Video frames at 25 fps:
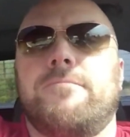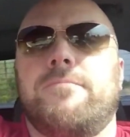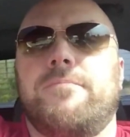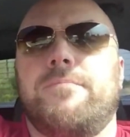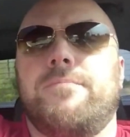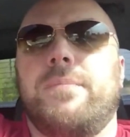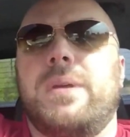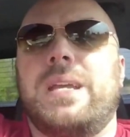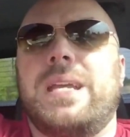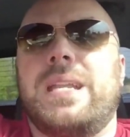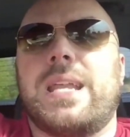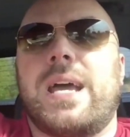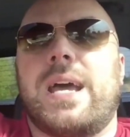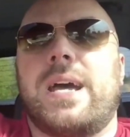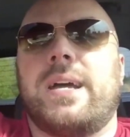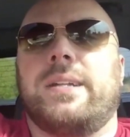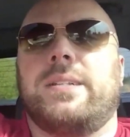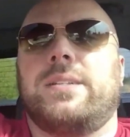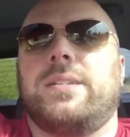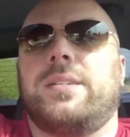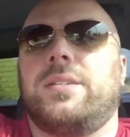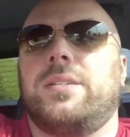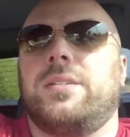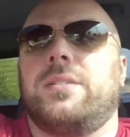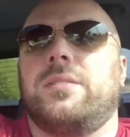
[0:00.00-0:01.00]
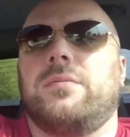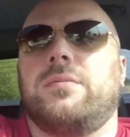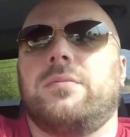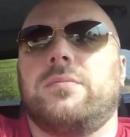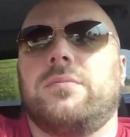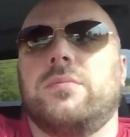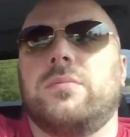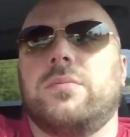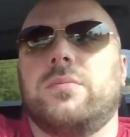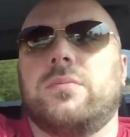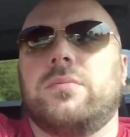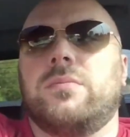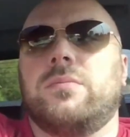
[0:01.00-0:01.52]
may not
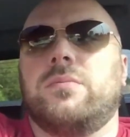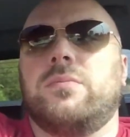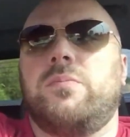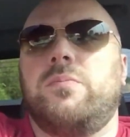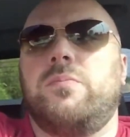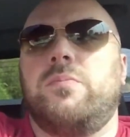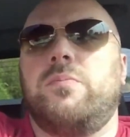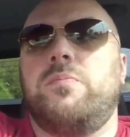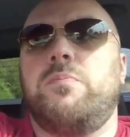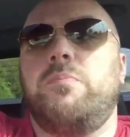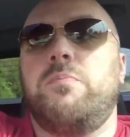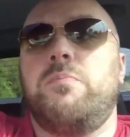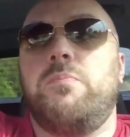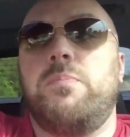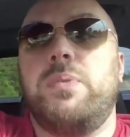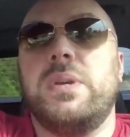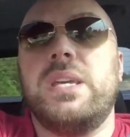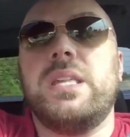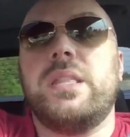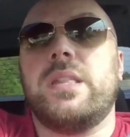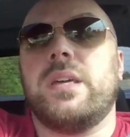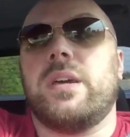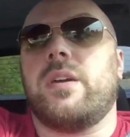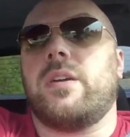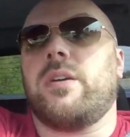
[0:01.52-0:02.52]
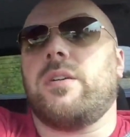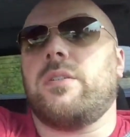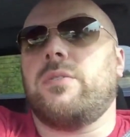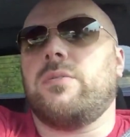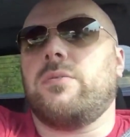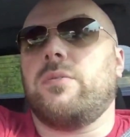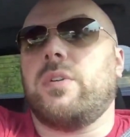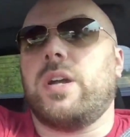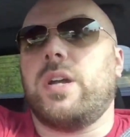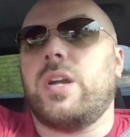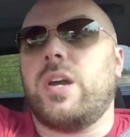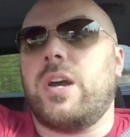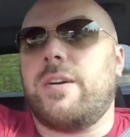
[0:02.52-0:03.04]
be there
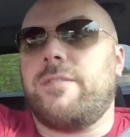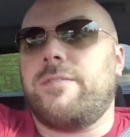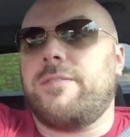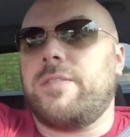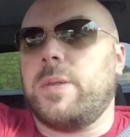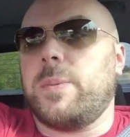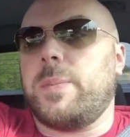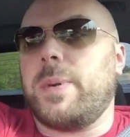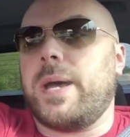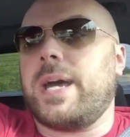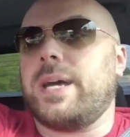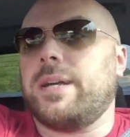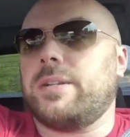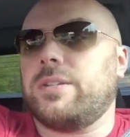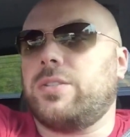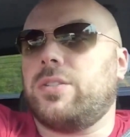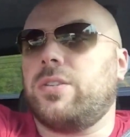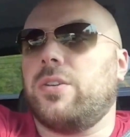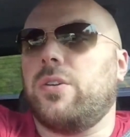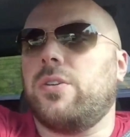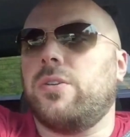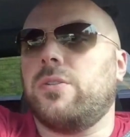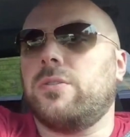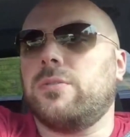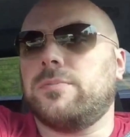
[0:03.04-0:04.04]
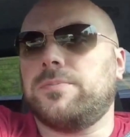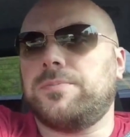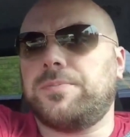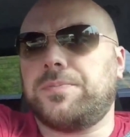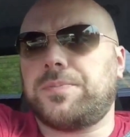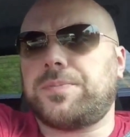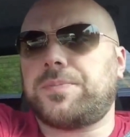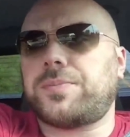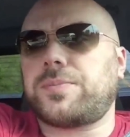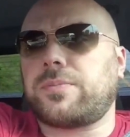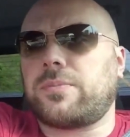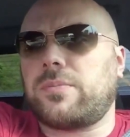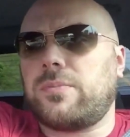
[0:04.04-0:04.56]
right off the bat. So,
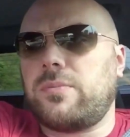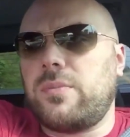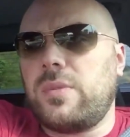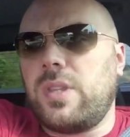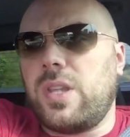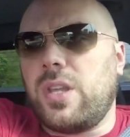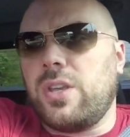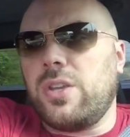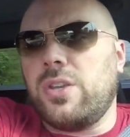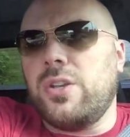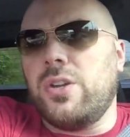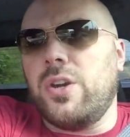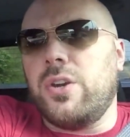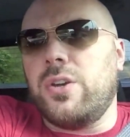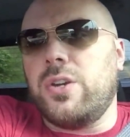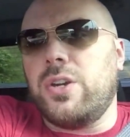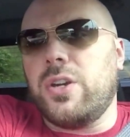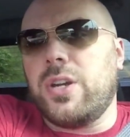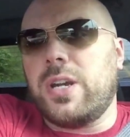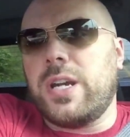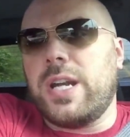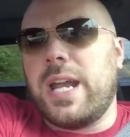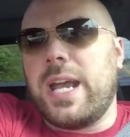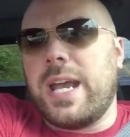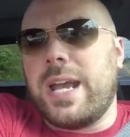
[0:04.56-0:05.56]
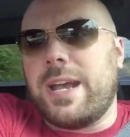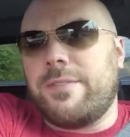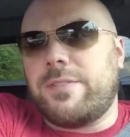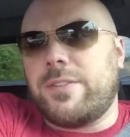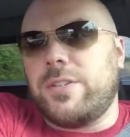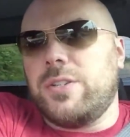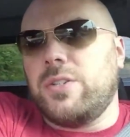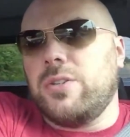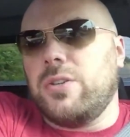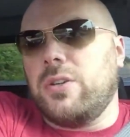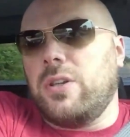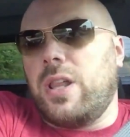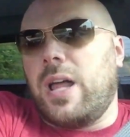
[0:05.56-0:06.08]
you're going to have to
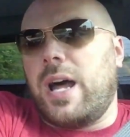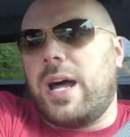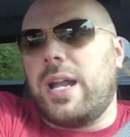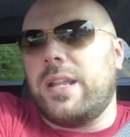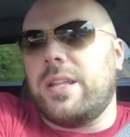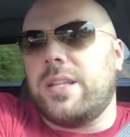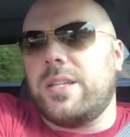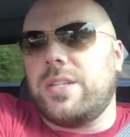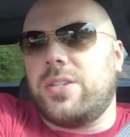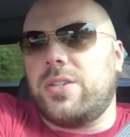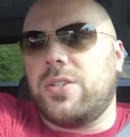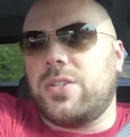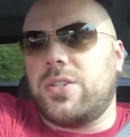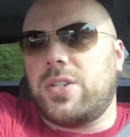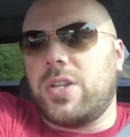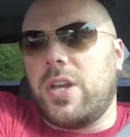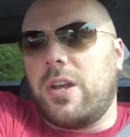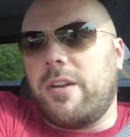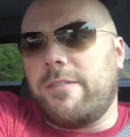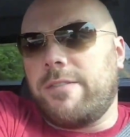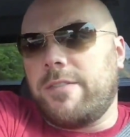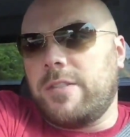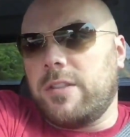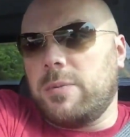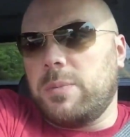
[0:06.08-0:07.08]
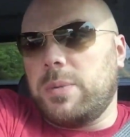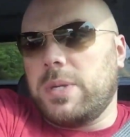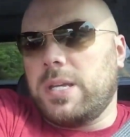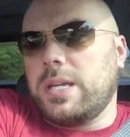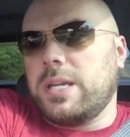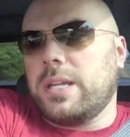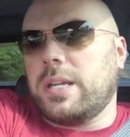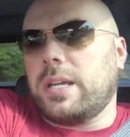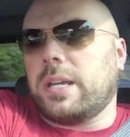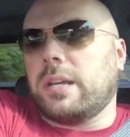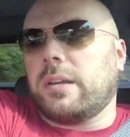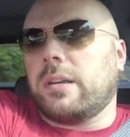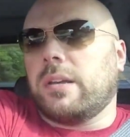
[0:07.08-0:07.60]
do a lot of this yourself in the
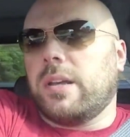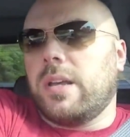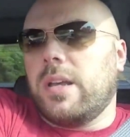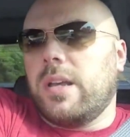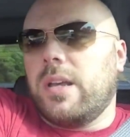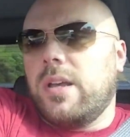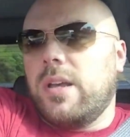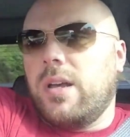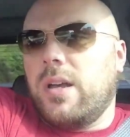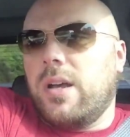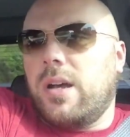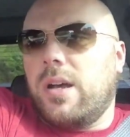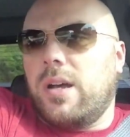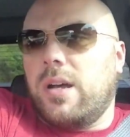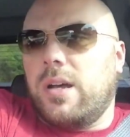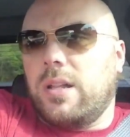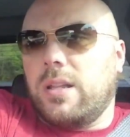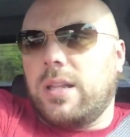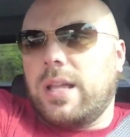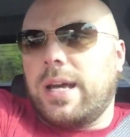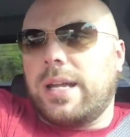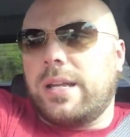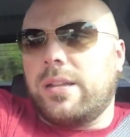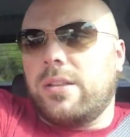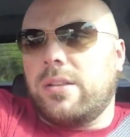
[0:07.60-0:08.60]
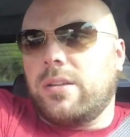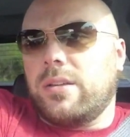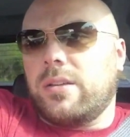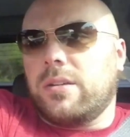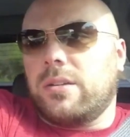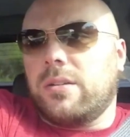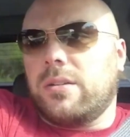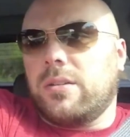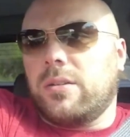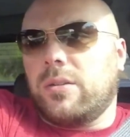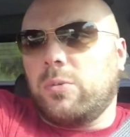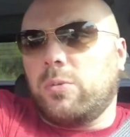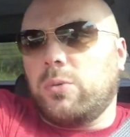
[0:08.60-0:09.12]
beginning, a lot of
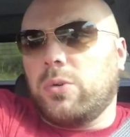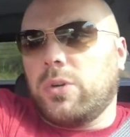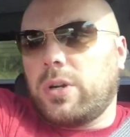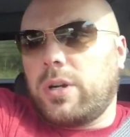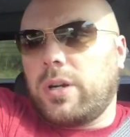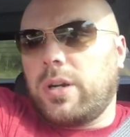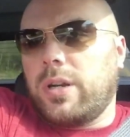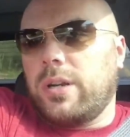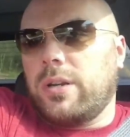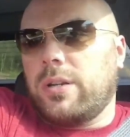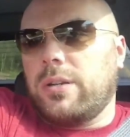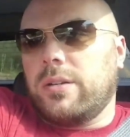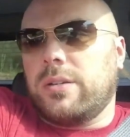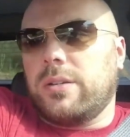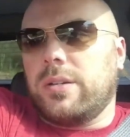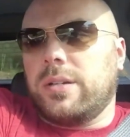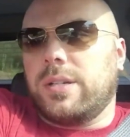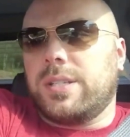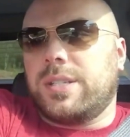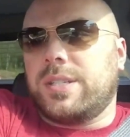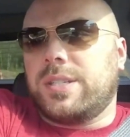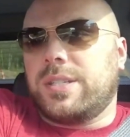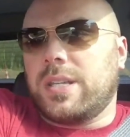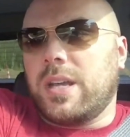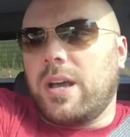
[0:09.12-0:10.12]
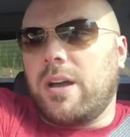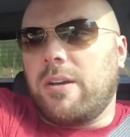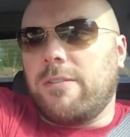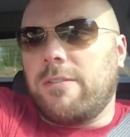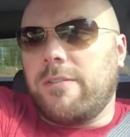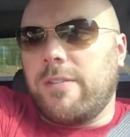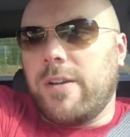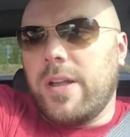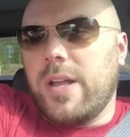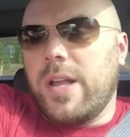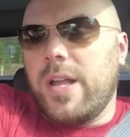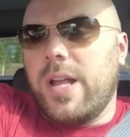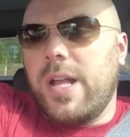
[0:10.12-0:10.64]
the work itself.
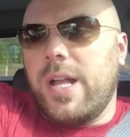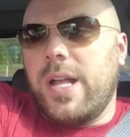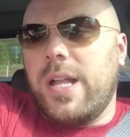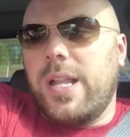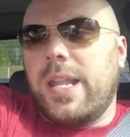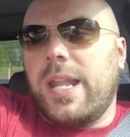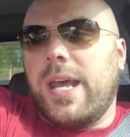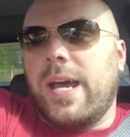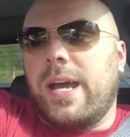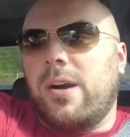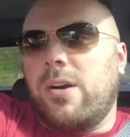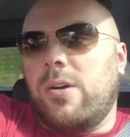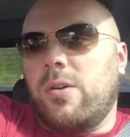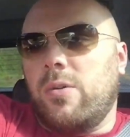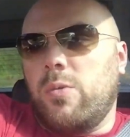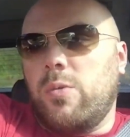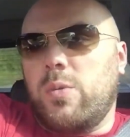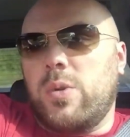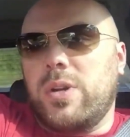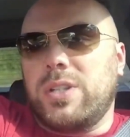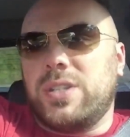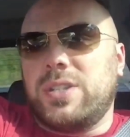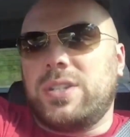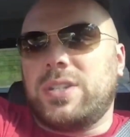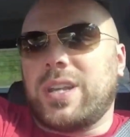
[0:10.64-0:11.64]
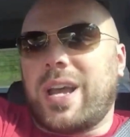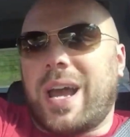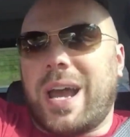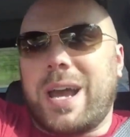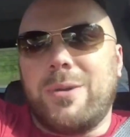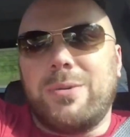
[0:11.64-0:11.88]
Now, once